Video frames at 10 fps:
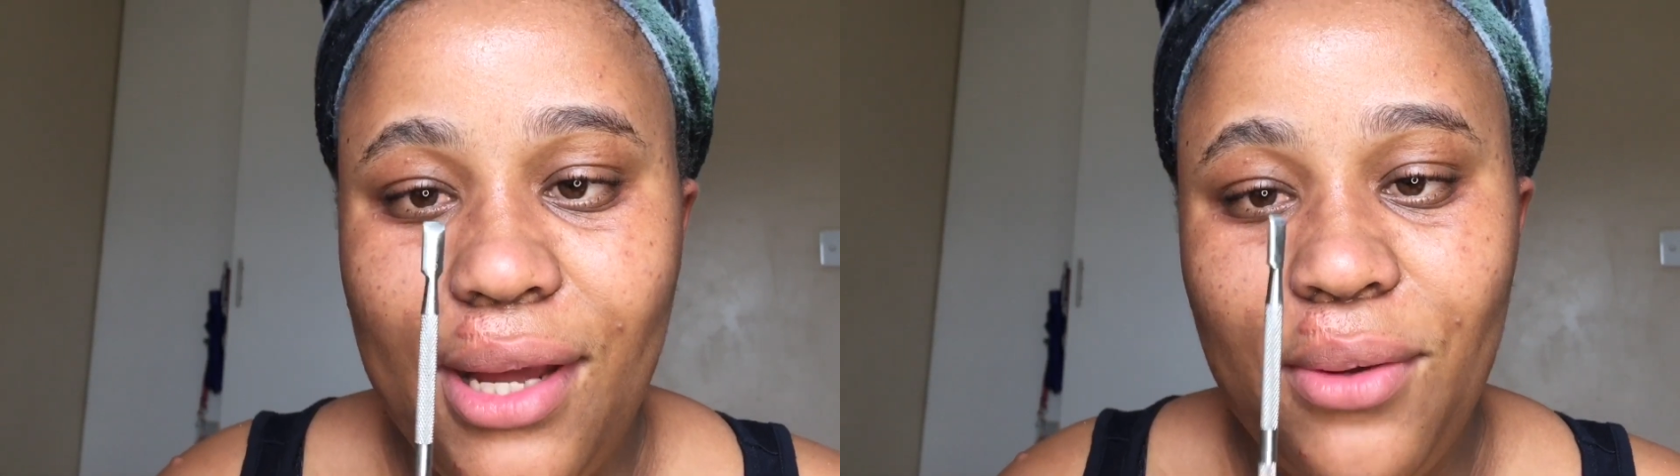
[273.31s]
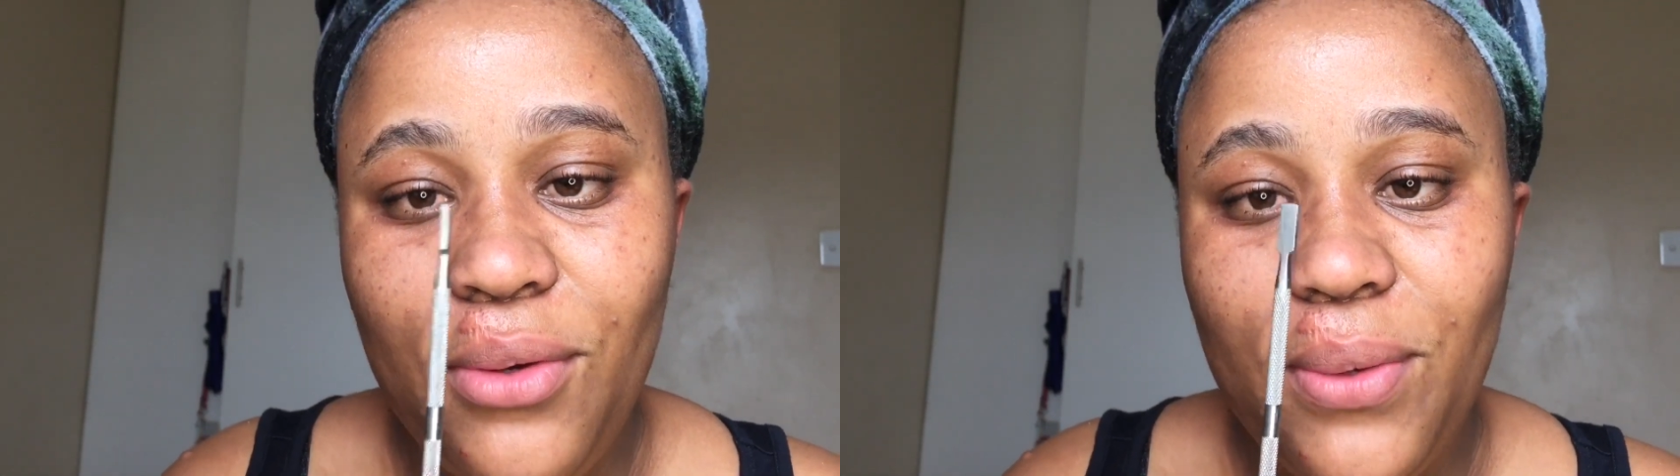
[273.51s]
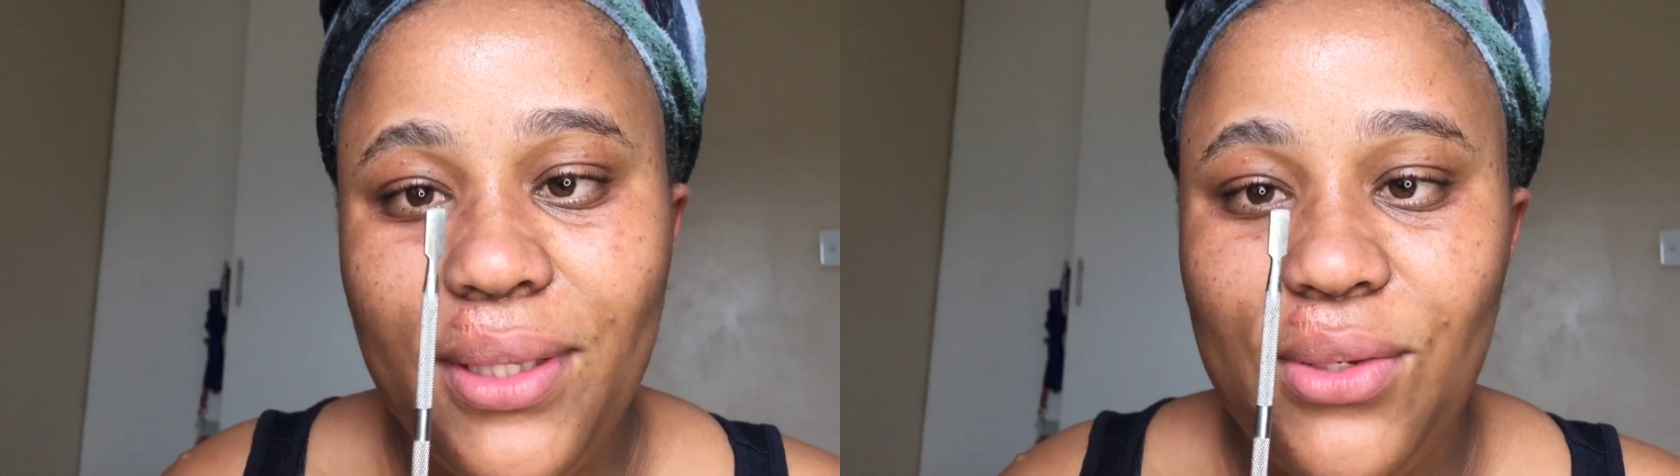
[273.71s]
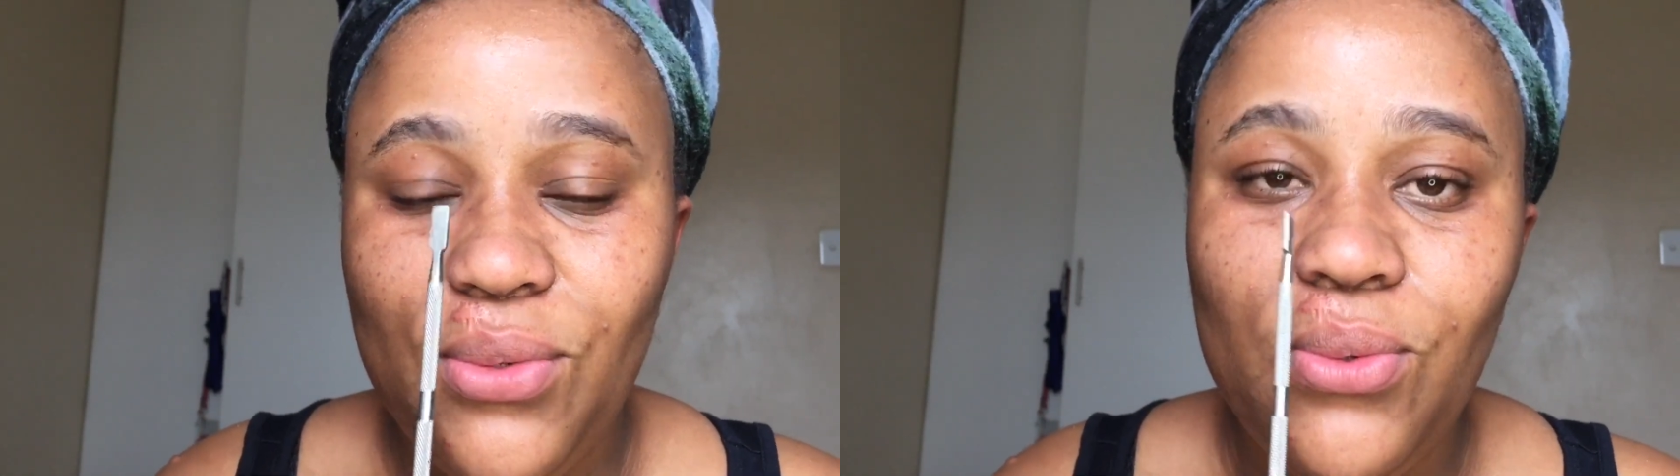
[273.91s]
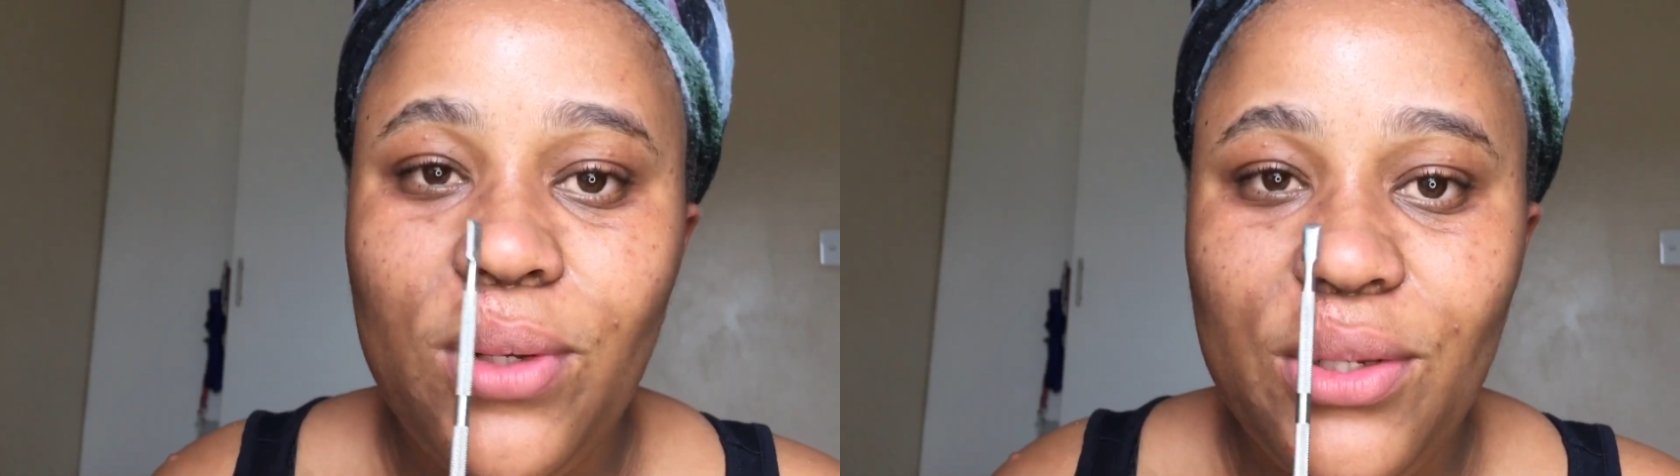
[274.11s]
don't know what this
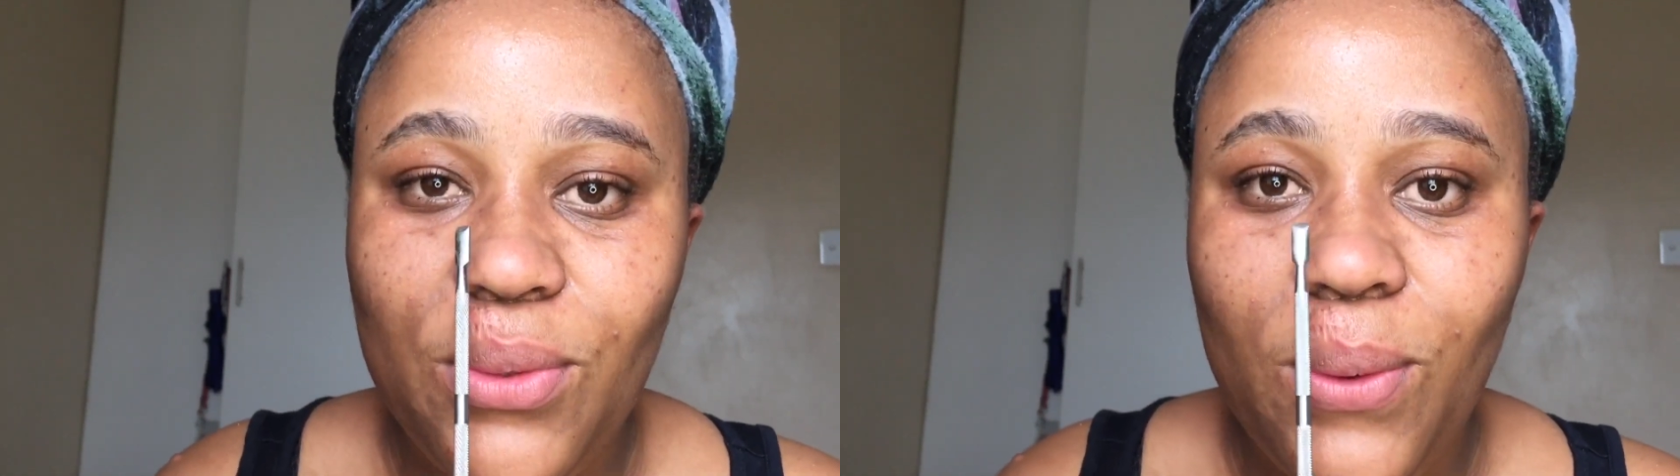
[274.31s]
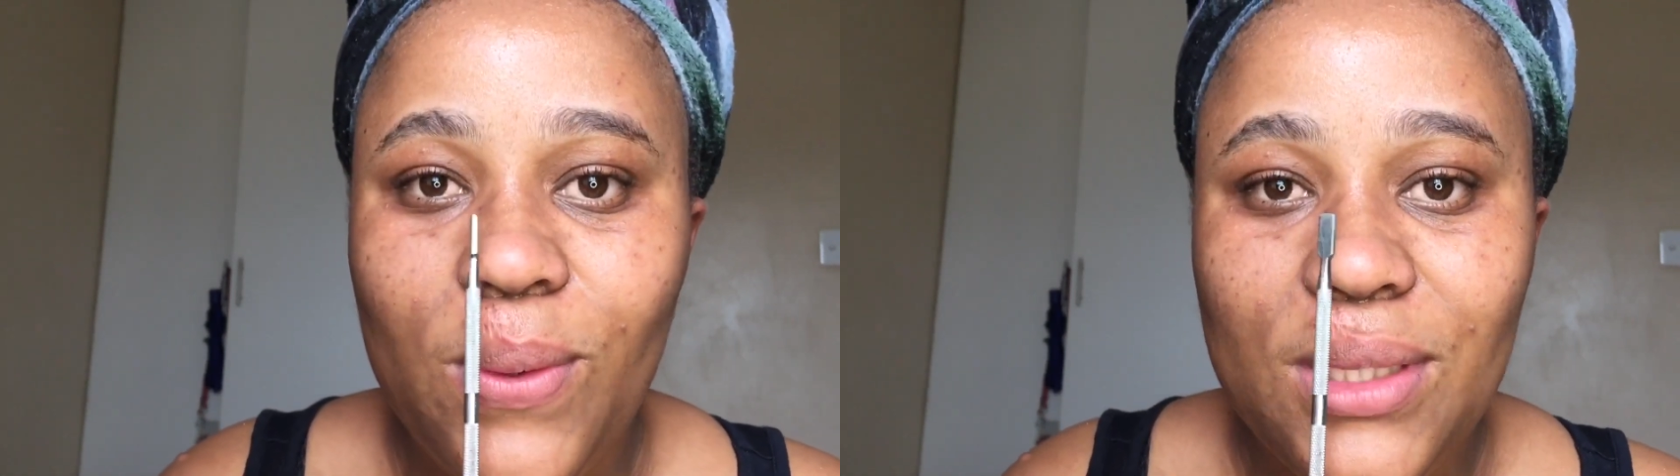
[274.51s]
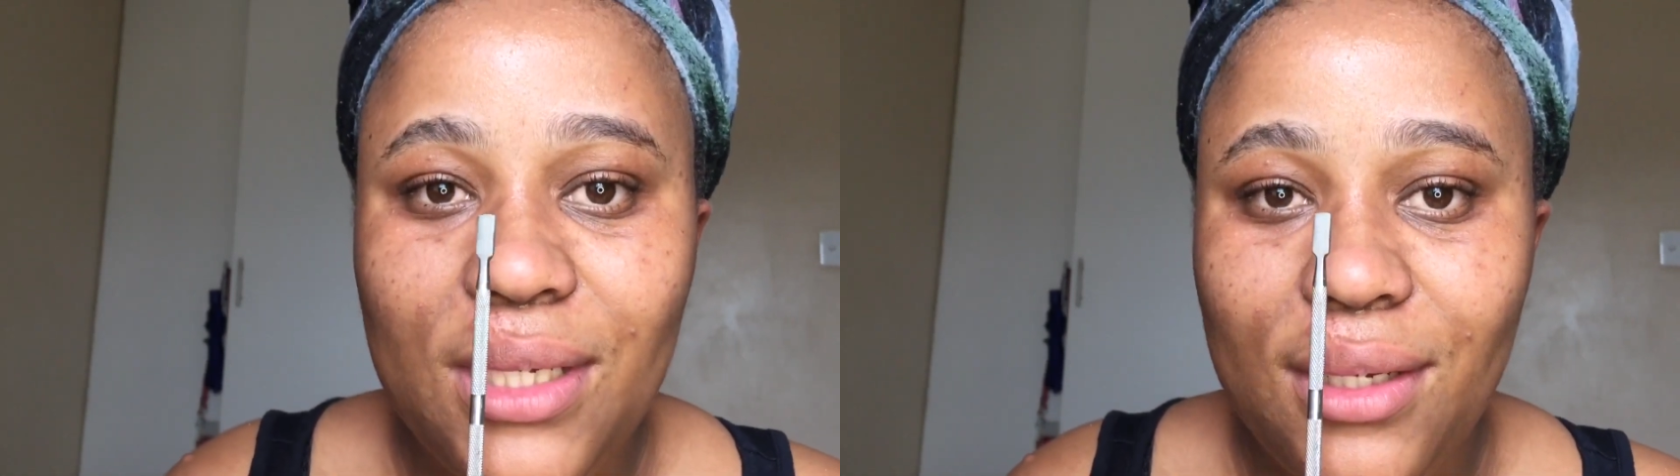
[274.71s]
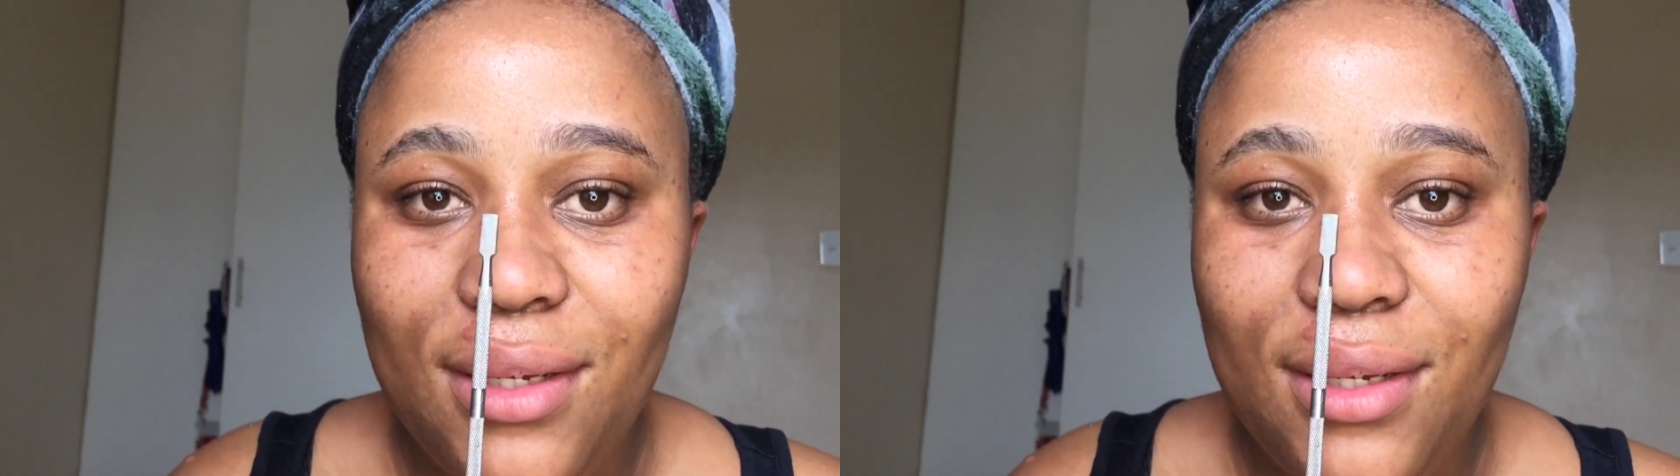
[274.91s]
tool is called.